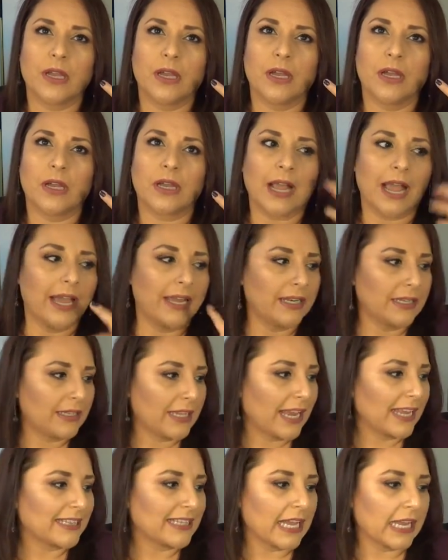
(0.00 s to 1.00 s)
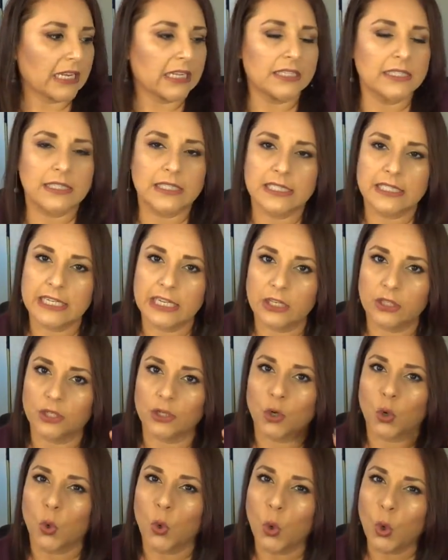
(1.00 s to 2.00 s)
kind of like that
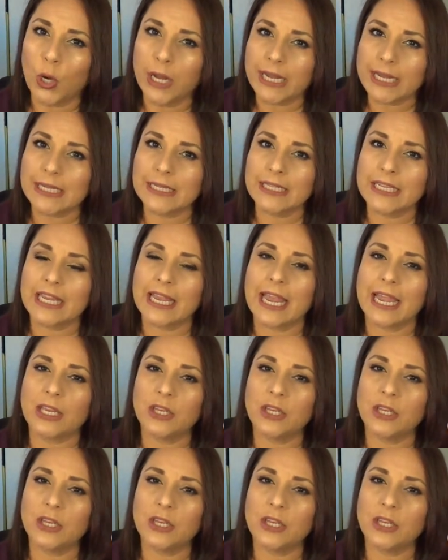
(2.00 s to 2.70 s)
concealer quickly,